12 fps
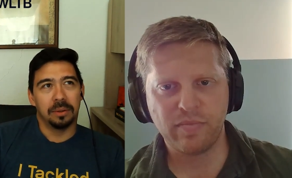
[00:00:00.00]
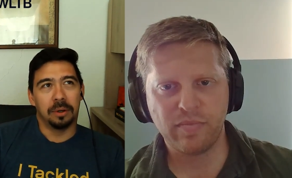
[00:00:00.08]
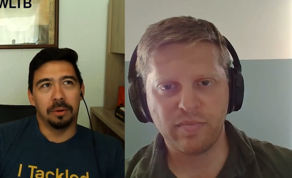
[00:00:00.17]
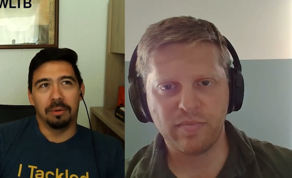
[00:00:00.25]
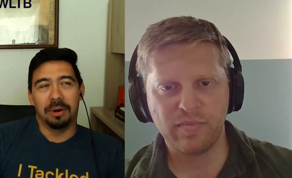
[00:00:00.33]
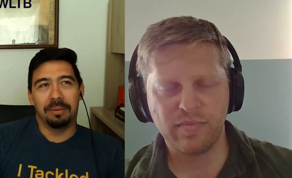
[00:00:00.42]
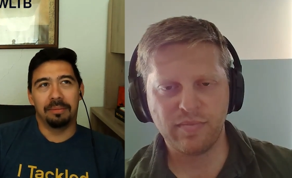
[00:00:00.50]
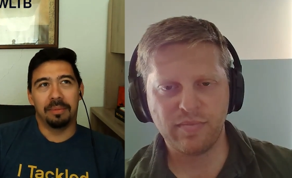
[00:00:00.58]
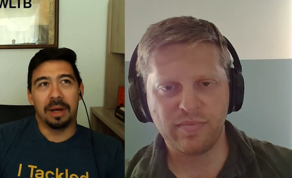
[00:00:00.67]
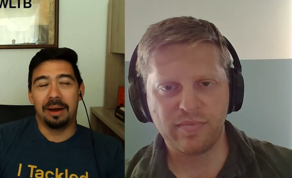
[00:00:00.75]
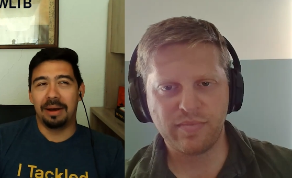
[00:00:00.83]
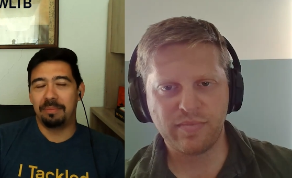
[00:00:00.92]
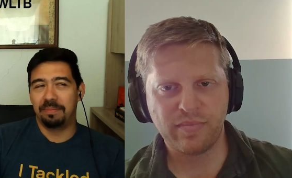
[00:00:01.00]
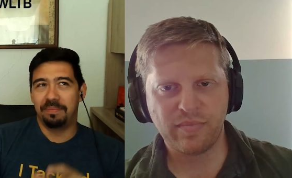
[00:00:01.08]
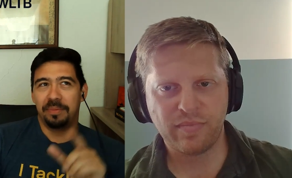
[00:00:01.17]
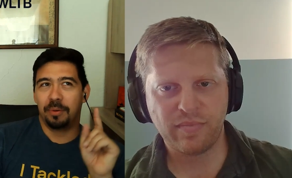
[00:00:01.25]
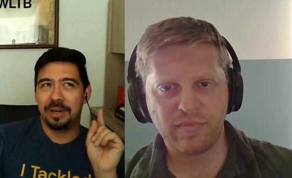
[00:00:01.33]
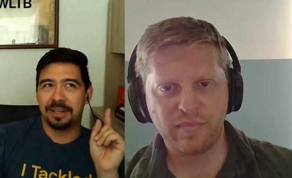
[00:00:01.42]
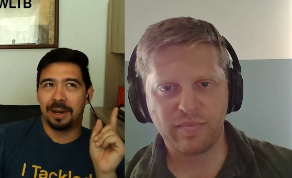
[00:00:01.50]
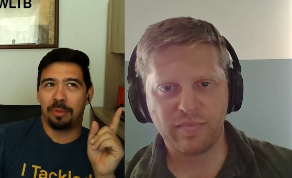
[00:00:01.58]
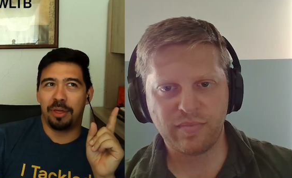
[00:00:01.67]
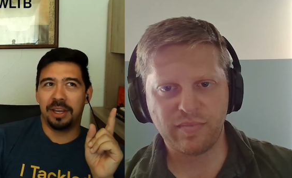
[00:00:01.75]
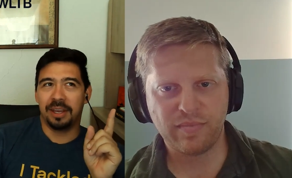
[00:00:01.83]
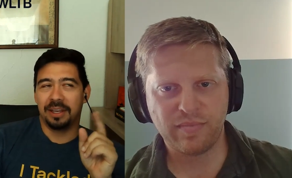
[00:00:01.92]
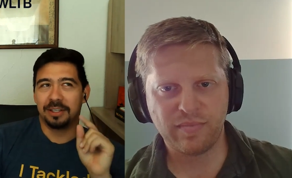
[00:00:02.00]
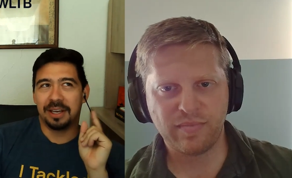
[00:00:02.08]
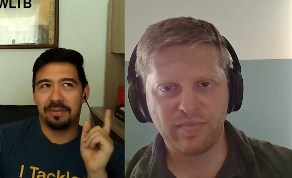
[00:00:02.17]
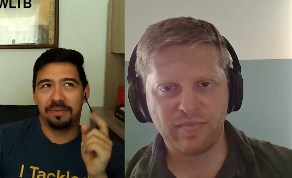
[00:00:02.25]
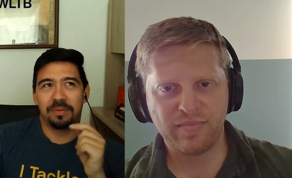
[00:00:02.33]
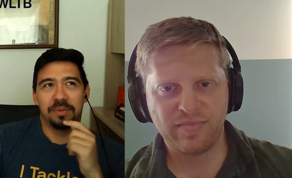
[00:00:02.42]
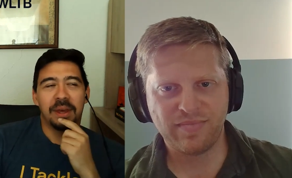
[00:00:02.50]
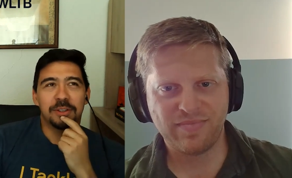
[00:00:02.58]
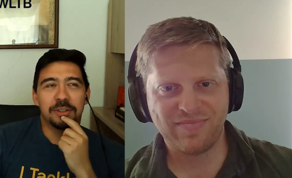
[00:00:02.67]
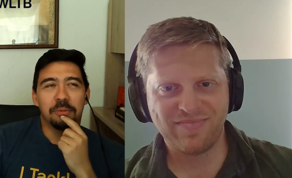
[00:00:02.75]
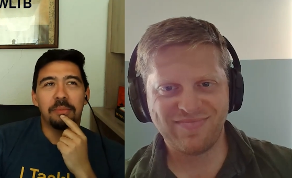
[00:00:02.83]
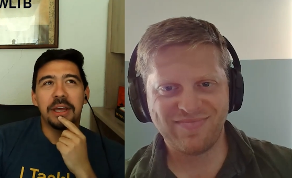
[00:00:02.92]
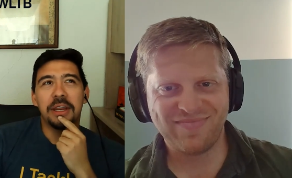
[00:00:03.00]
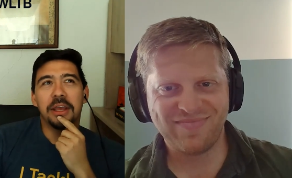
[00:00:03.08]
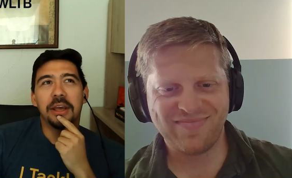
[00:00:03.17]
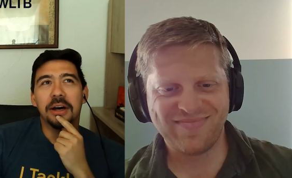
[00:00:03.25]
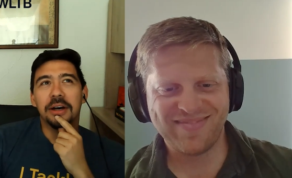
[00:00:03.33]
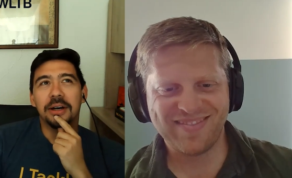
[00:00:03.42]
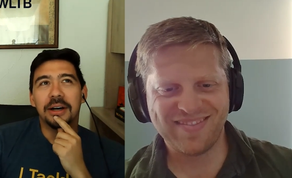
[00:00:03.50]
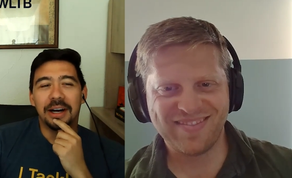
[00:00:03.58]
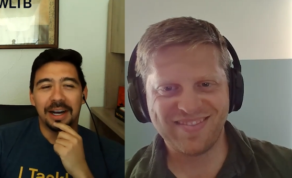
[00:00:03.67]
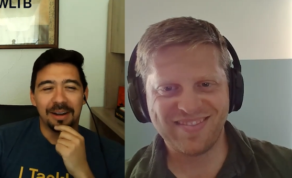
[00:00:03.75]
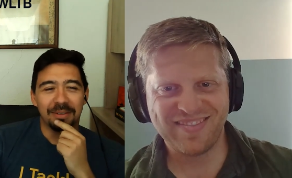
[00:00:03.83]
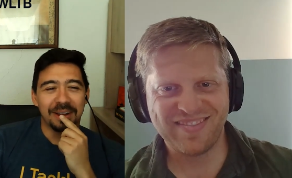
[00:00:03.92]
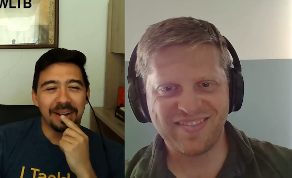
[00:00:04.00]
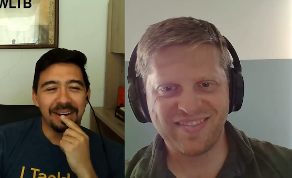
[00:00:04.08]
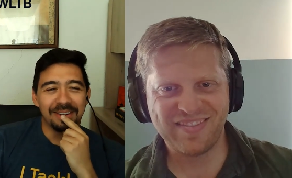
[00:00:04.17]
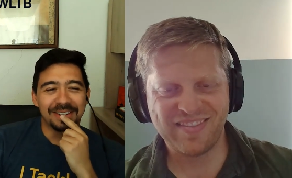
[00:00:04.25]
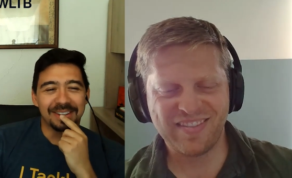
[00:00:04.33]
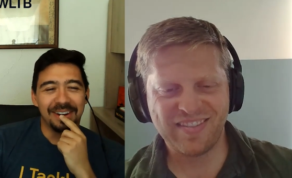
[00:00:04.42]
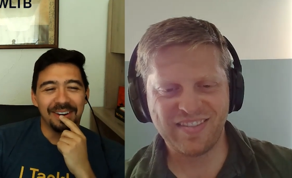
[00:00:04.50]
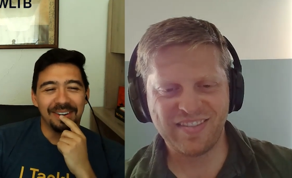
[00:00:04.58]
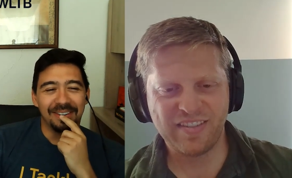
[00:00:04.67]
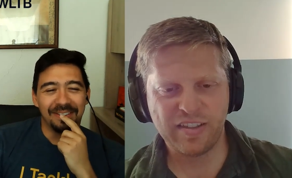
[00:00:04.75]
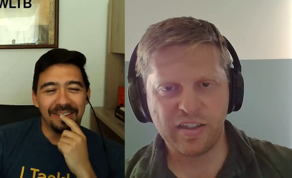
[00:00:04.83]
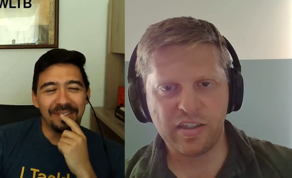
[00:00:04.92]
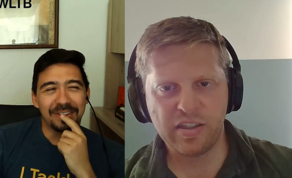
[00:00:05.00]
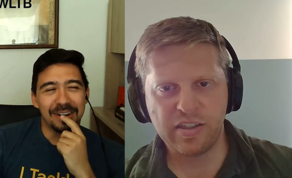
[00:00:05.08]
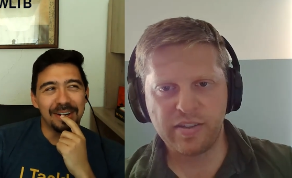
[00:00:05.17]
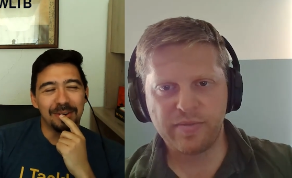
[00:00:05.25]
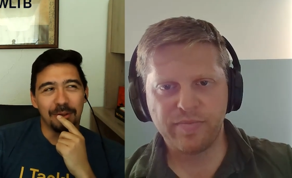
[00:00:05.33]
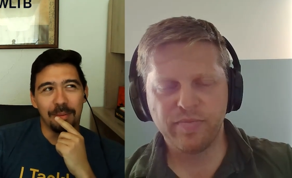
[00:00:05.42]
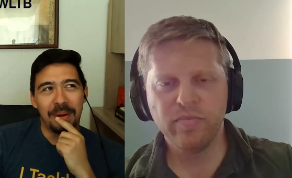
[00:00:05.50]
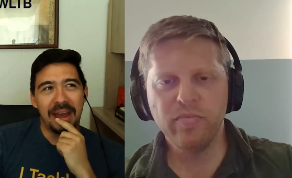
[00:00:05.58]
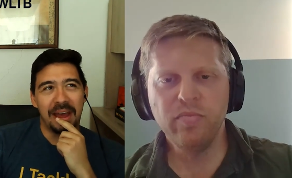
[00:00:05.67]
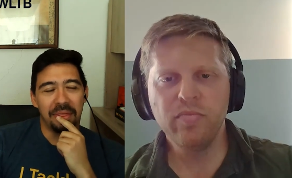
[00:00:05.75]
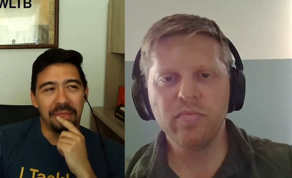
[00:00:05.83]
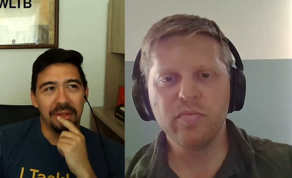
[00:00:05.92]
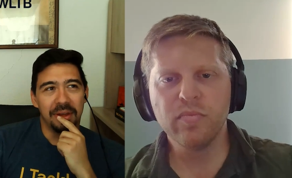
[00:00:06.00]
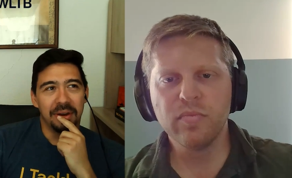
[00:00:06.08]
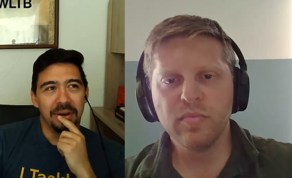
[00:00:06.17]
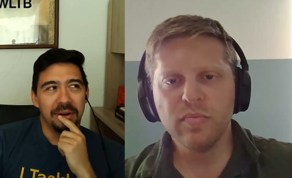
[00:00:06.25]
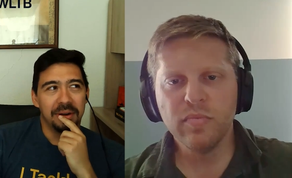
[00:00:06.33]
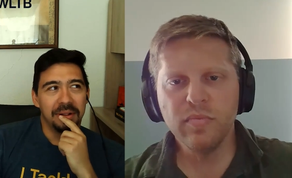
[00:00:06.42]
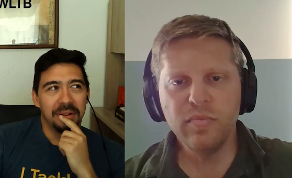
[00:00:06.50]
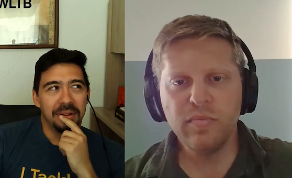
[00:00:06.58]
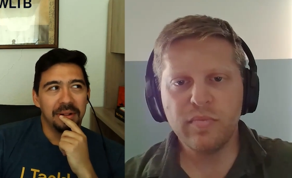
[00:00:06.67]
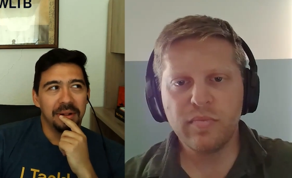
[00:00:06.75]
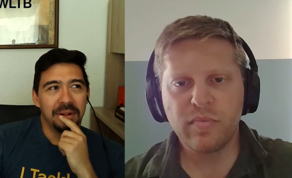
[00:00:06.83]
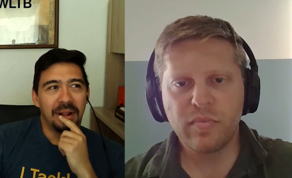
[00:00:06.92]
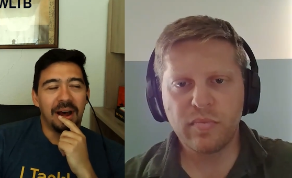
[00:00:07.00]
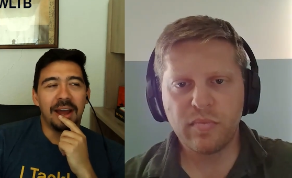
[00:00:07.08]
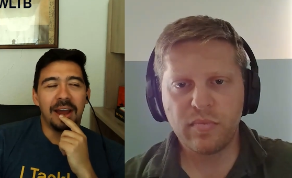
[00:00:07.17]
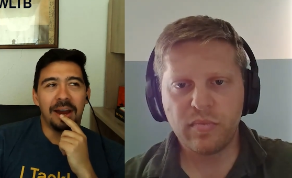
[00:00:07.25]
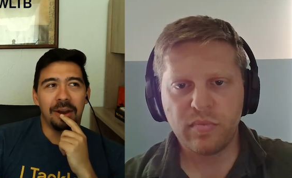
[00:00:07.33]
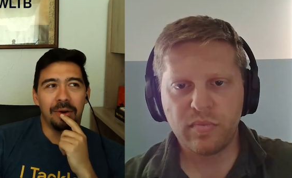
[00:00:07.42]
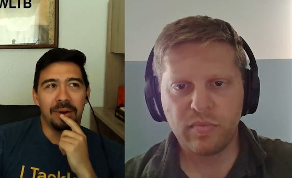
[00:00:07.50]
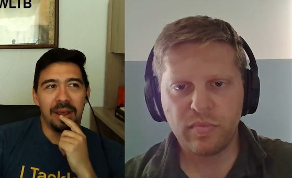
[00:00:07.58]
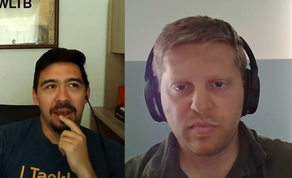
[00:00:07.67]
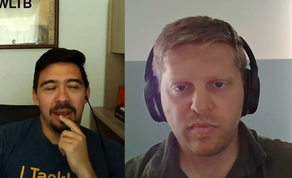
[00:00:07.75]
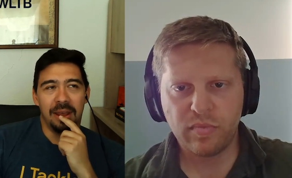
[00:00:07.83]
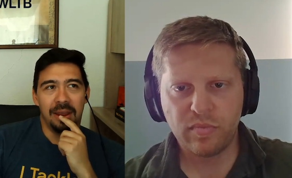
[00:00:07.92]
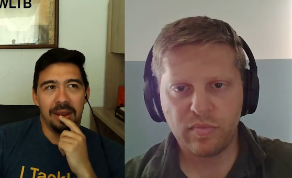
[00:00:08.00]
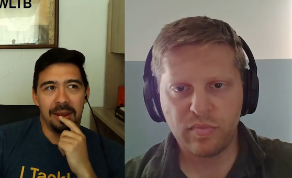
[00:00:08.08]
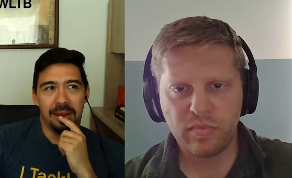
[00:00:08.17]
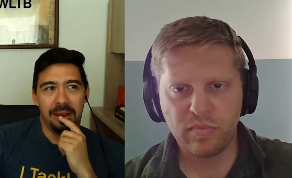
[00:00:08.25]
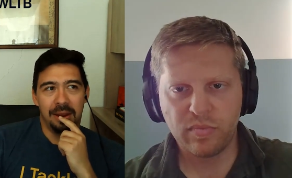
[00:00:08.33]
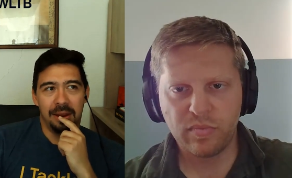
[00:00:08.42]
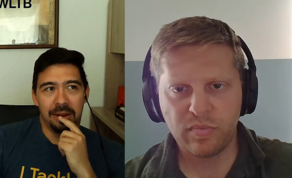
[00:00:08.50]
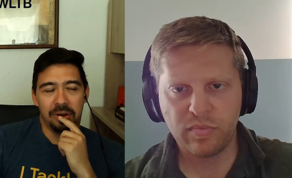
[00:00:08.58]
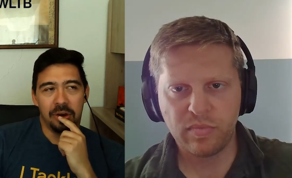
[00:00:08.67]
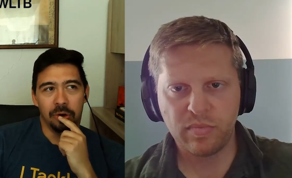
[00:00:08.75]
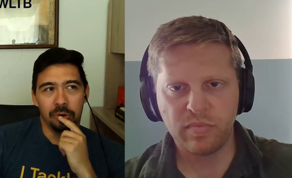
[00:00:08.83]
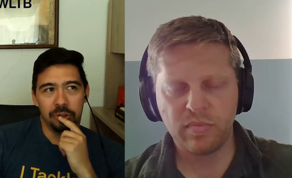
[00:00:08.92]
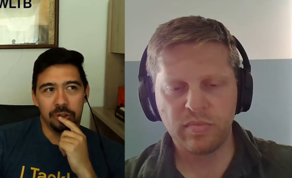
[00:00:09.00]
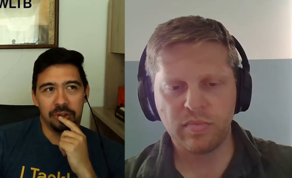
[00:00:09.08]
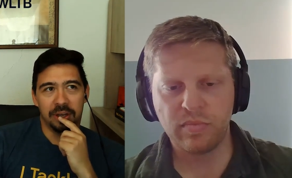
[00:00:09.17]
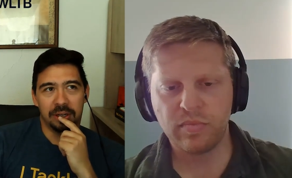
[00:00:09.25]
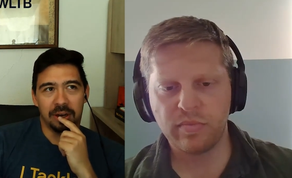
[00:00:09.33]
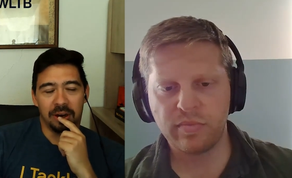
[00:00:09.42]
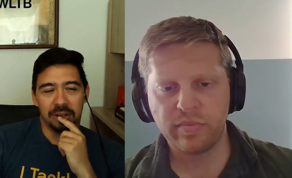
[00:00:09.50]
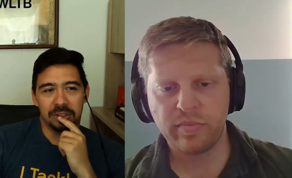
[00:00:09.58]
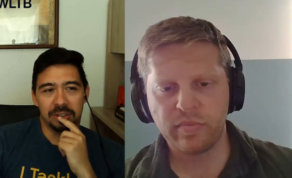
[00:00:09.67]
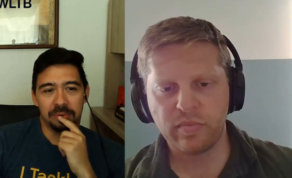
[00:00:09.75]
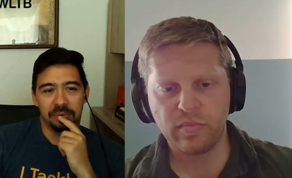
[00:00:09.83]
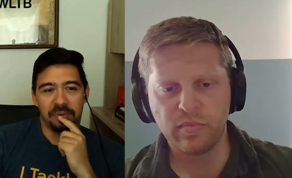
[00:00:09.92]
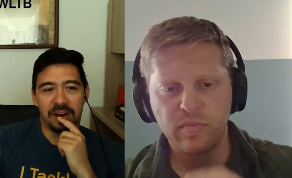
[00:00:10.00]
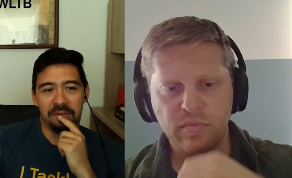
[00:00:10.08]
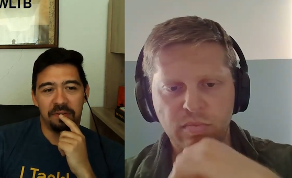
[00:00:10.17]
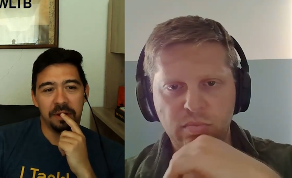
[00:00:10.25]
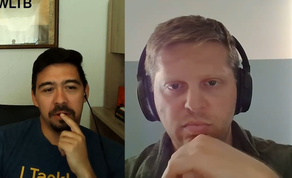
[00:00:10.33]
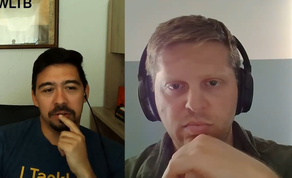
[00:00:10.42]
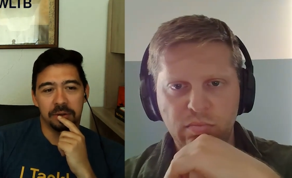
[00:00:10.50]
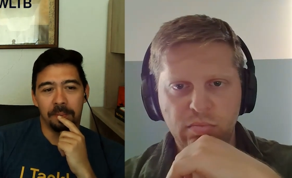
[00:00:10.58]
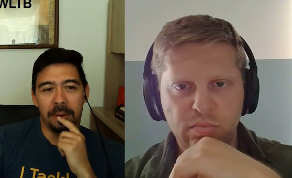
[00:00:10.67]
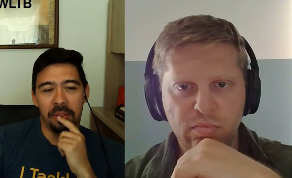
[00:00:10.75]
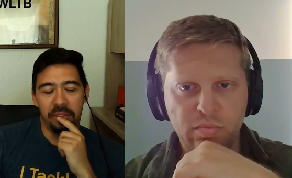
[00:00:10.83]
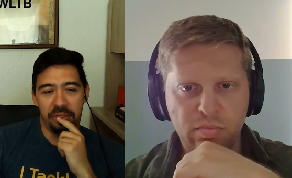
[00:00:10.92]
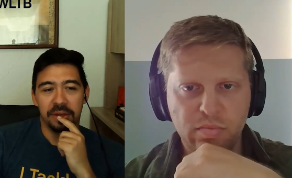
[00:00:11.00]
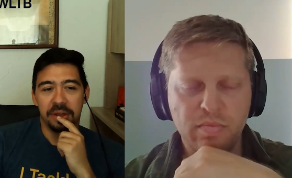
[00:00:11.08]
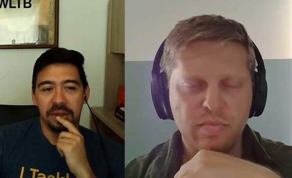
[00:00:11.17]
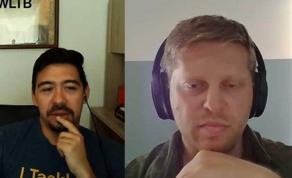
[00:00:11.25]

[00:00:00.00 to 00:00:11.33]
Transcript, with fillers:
Speaker 1: Oh, I, I, the reason I'm thinking is I've had so many. I'm like, so I'm trying to do the math. I hired a coach that costs five figures a month